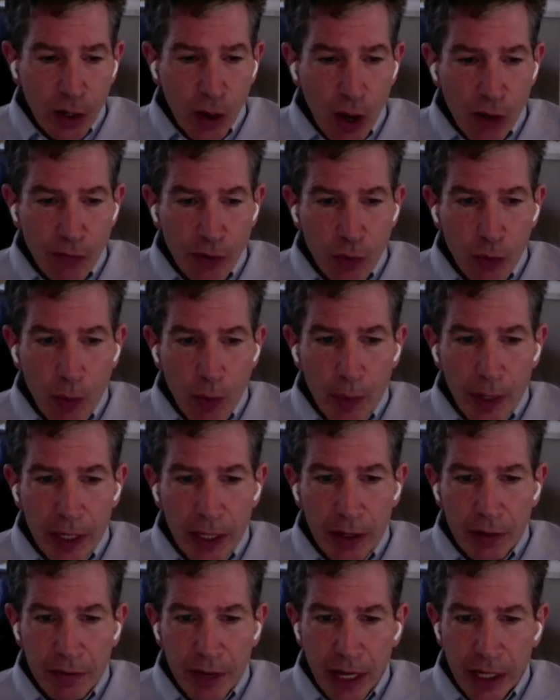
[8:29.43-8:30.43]
think often when
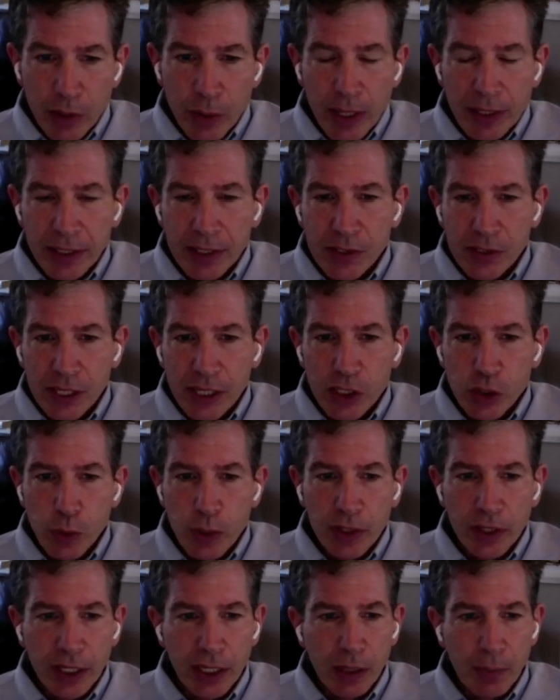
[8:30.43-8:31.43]
we evaluate these
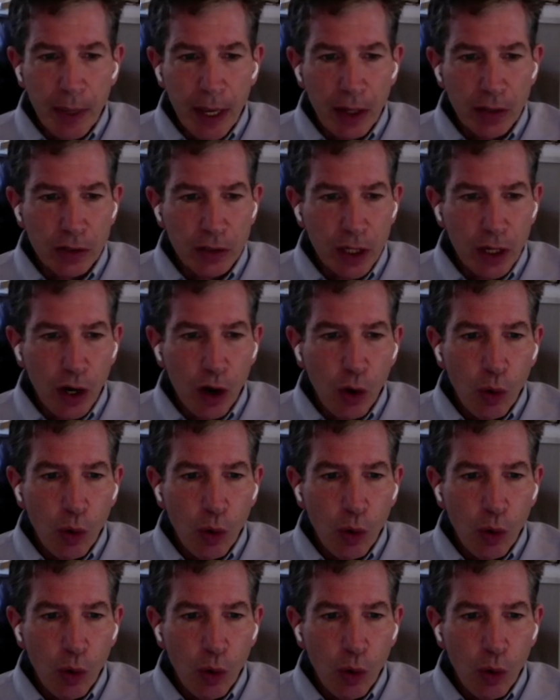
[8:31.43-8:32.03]
things, we think about, uh,